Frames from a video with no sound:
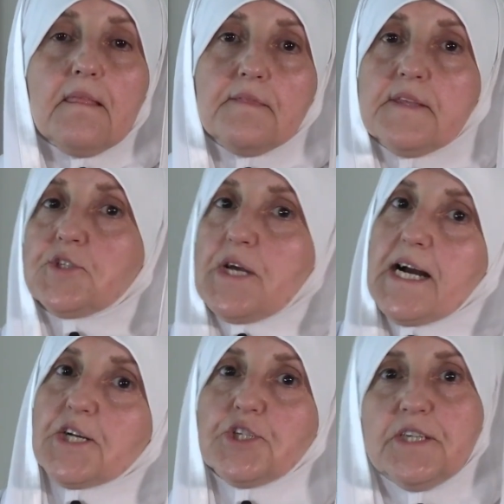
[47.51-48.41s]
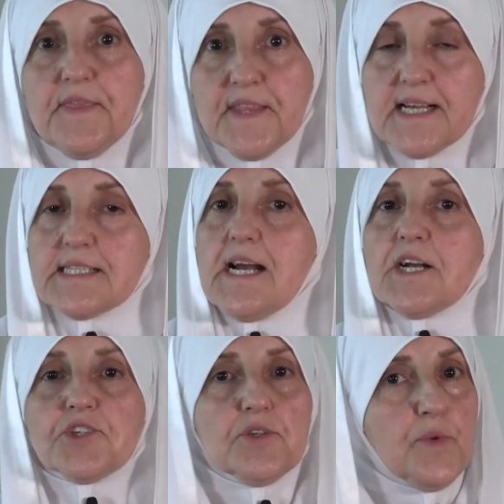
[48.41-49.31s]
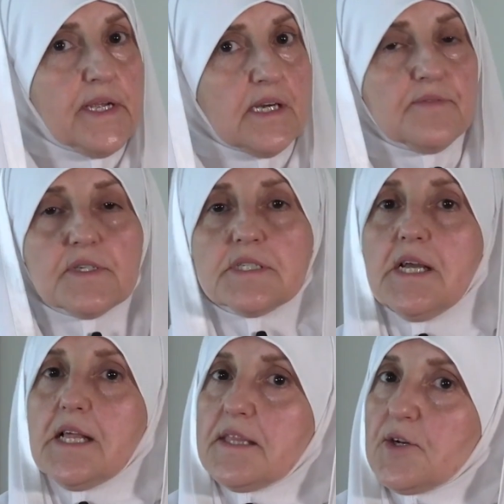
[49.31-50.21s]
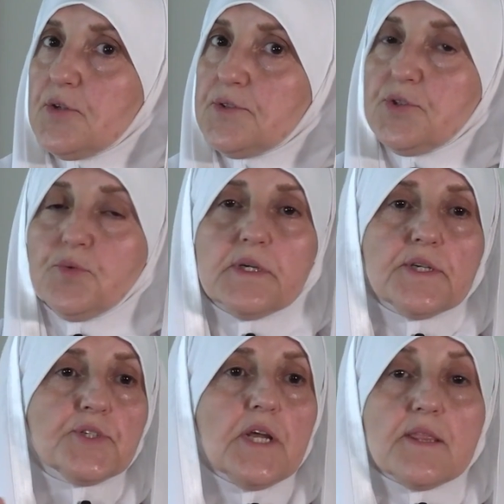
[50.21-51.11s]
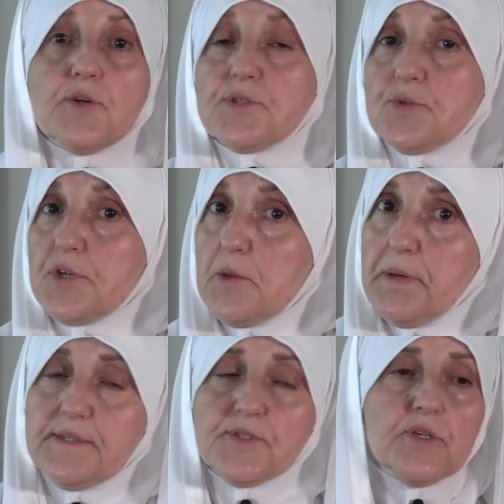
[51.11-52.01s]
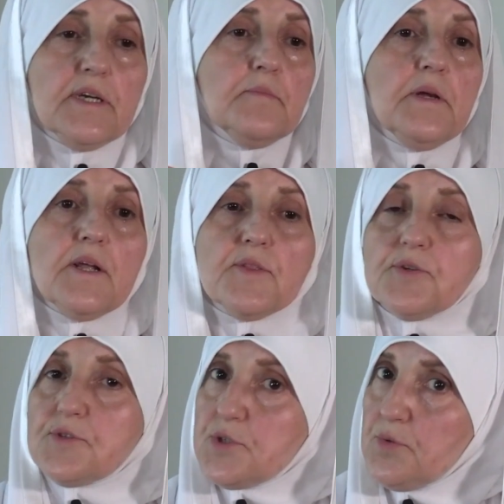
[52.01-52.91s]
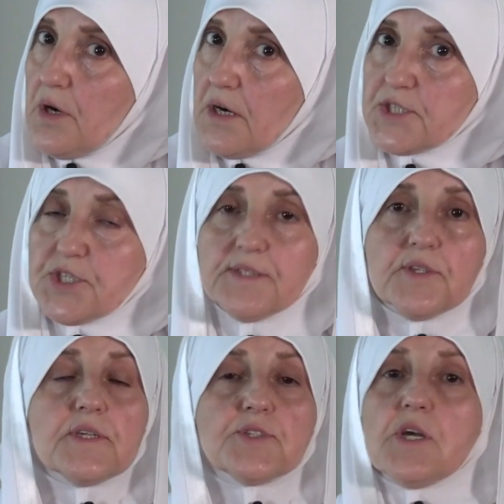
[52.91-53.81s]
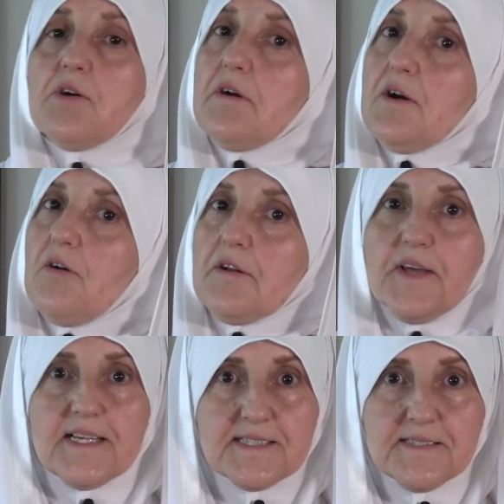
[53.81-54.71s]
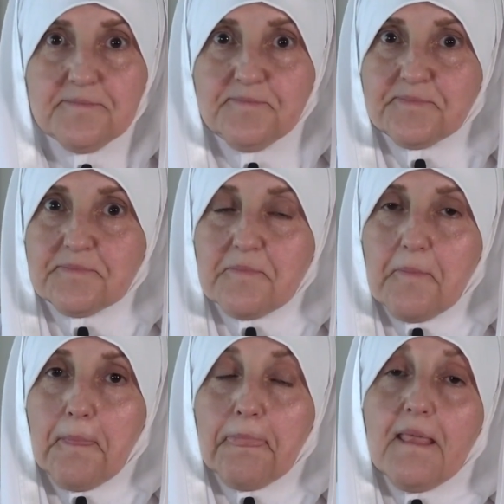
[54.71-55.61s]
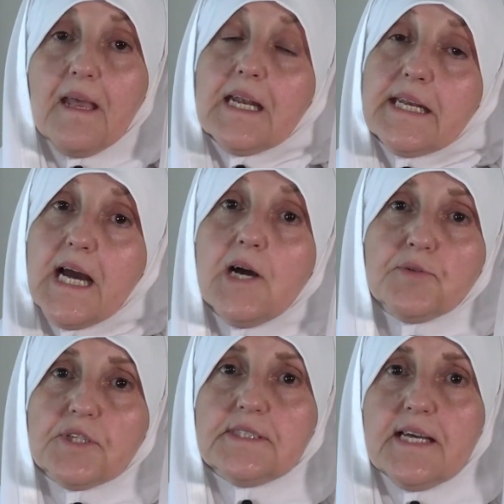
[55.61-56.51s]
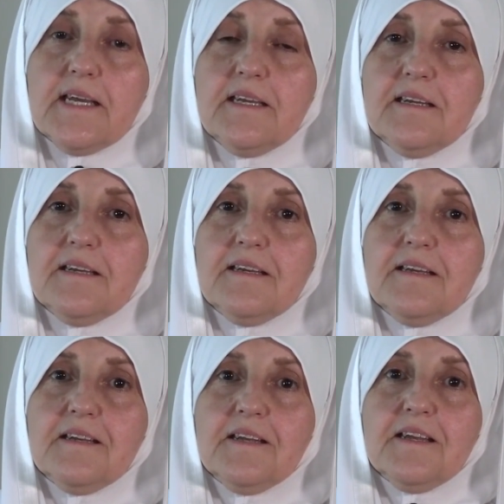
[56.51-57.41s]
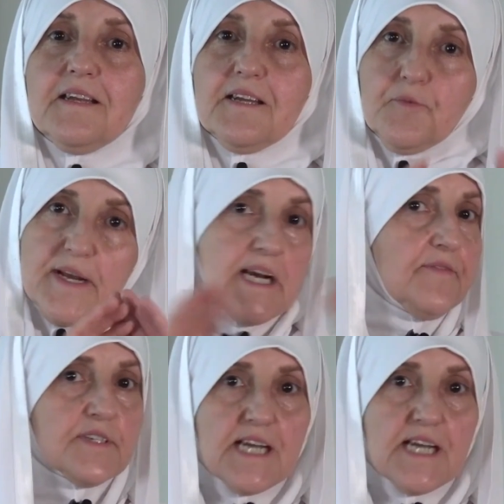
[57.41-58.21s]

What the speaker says: this action and that action. We covered the good doers, those who repent to Him, those who are generous, all that. Now today, we covered